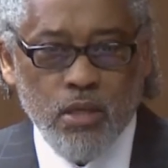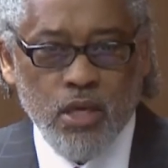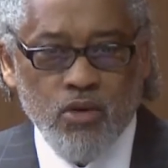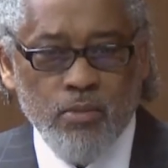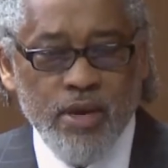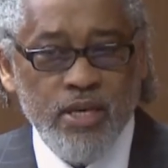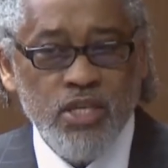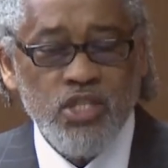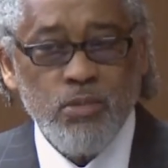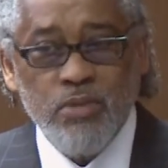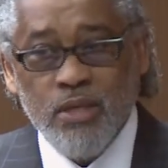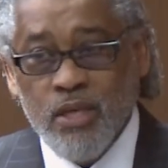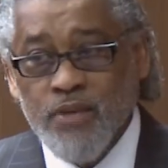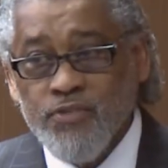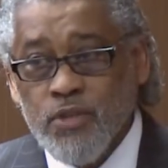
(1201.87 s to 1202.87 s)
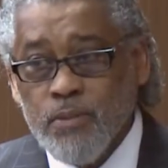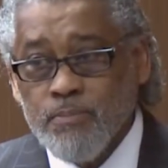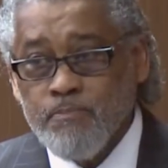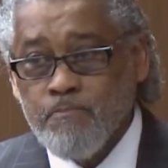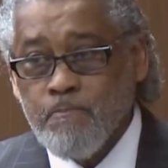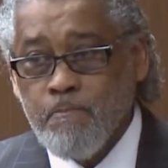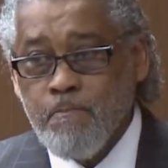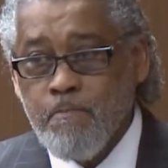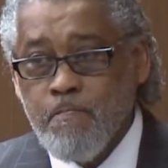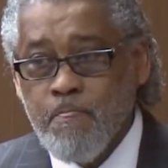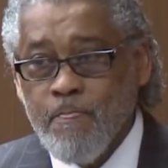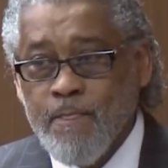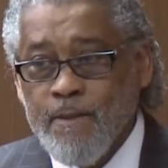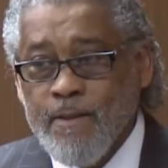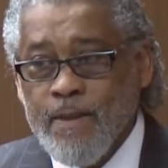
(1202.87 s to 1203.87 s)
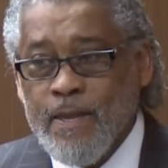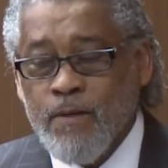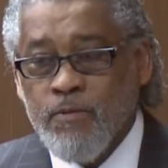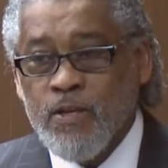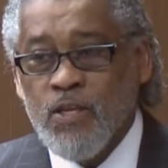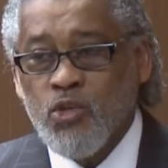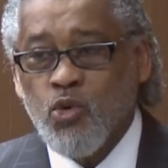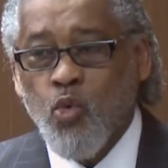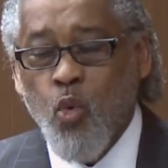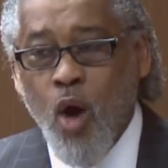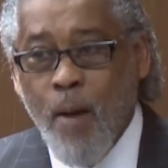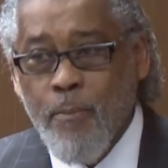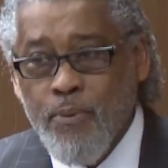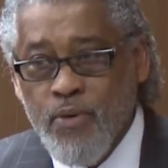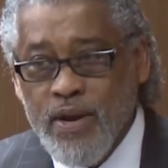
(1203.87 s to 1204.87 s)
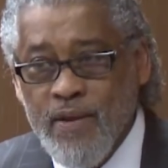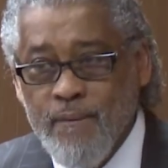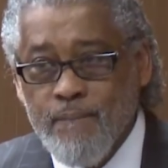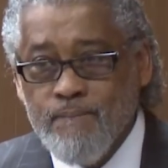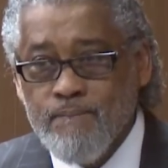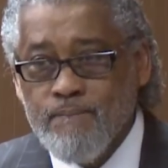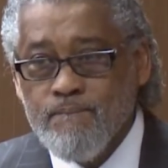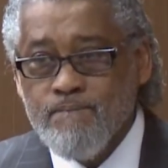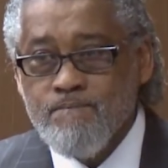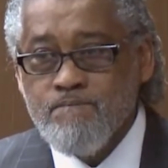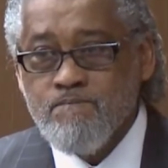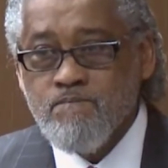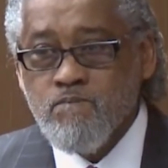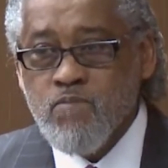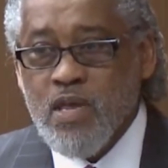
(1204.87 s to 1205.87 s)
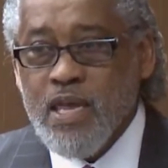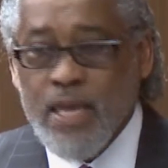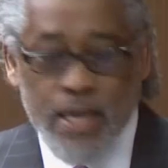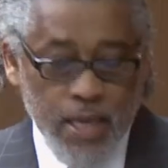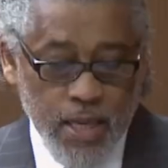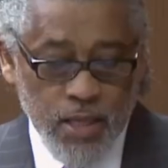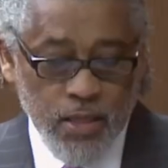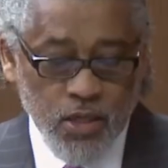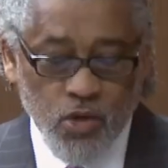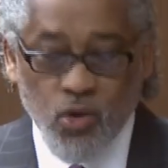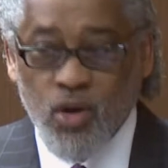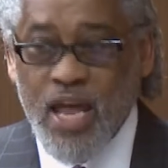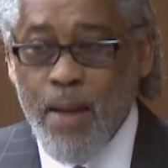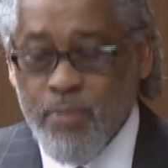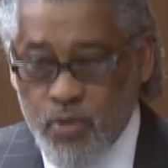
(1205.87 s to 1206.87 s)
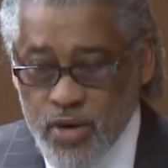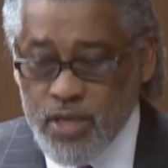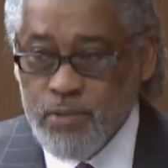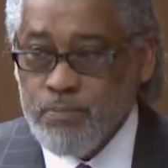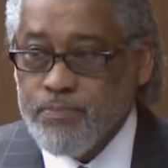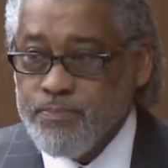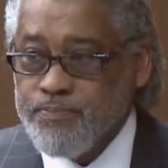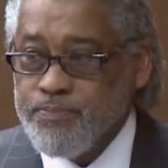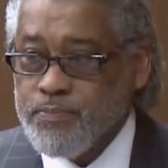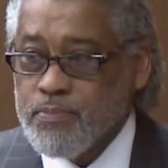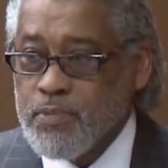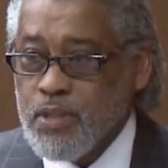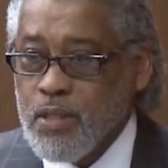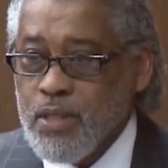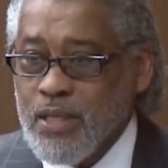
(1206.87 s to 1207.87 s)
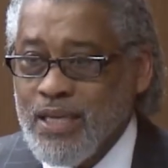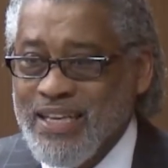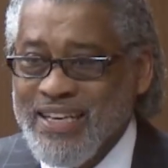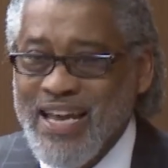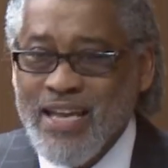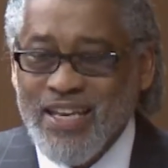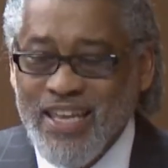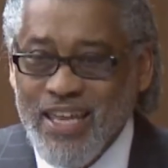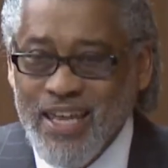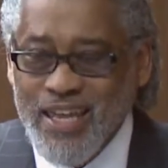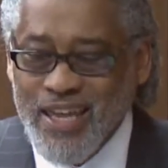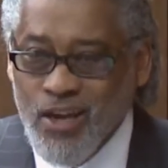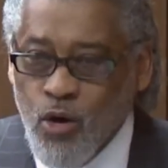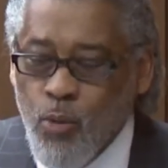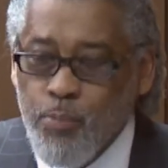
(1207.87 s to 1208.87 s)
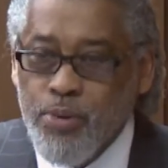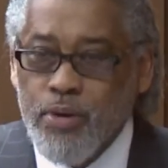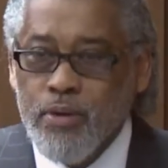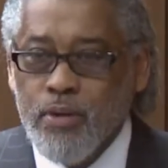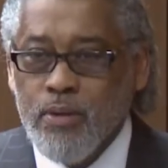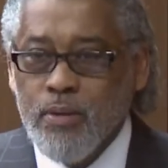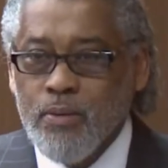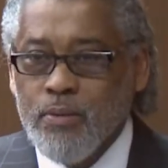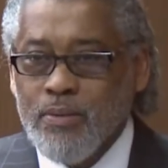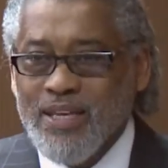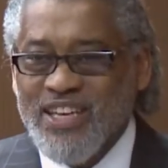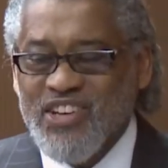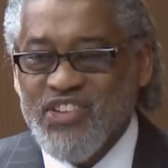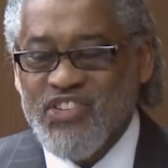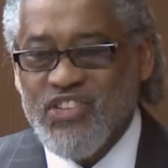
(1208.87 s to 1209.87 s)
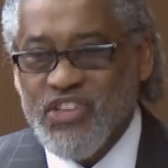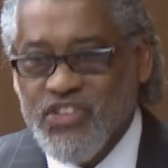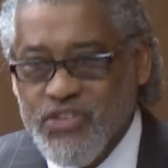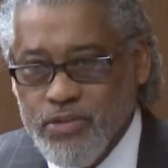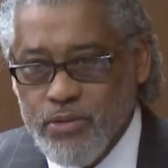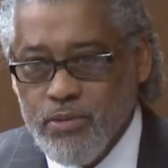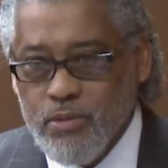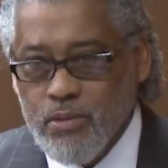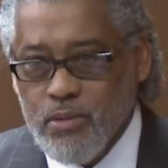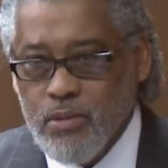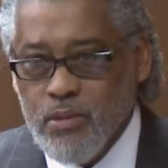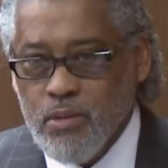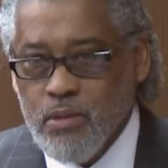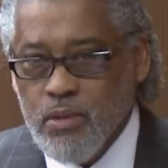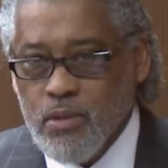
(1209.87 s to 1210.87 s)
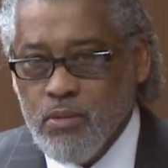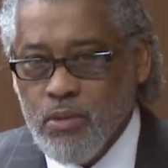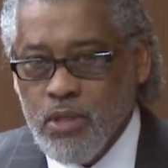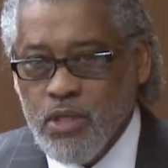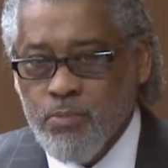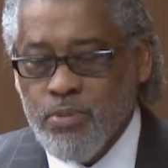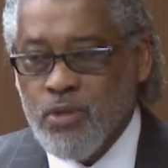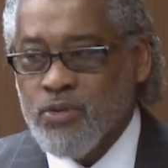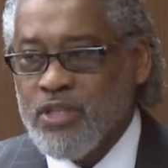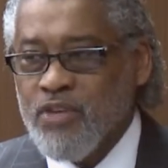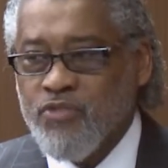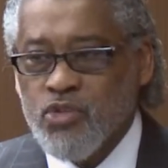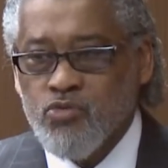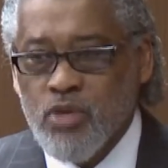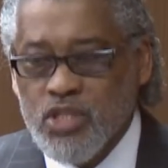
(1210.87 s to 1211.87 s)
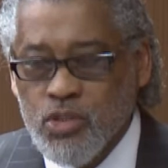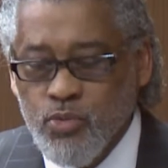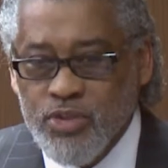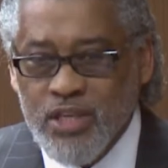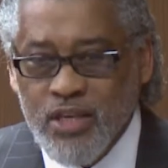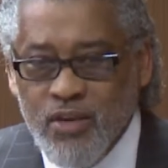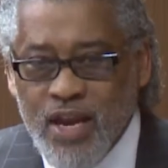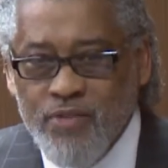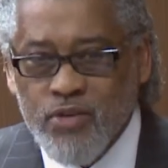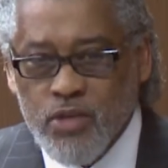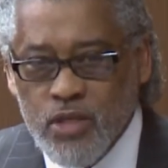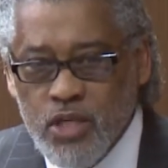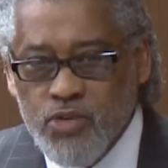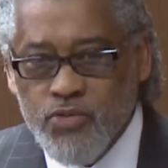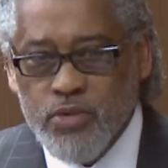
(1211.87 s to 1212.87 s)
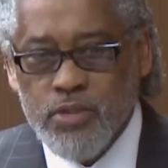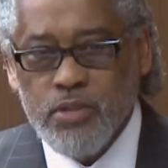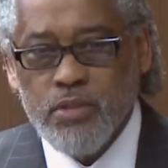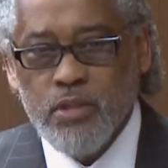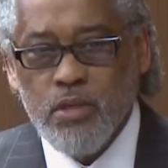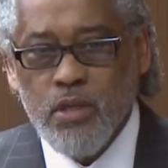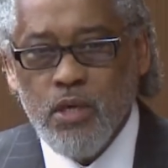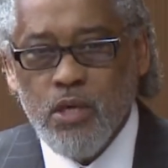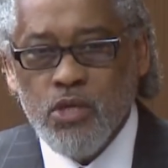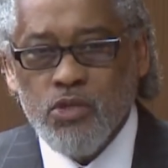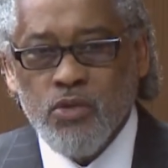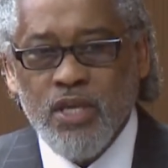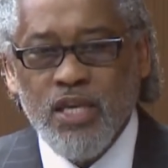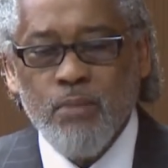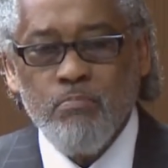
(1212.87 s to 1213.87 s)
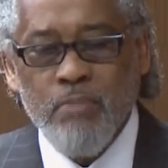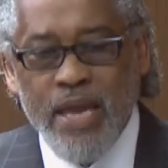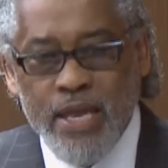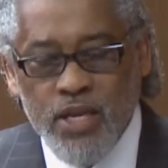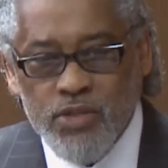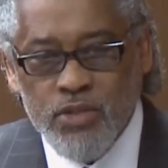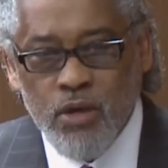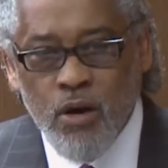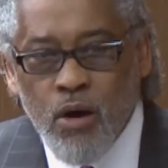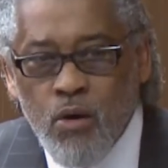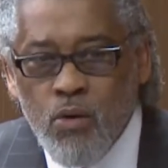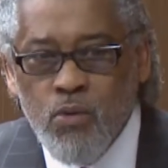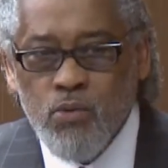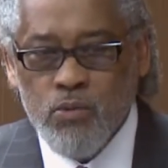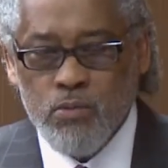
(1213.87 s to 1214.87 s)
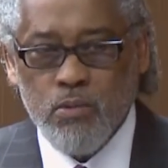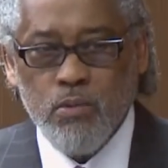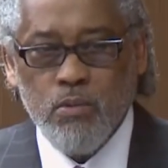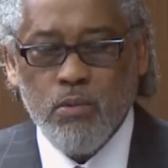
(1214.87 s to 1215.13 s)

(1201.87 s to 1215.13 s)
Everybody needs to be lifted, and we need to cooperate and collaborate, and not help and assist. You need to build the infrastructure within the African countries so they can manage their own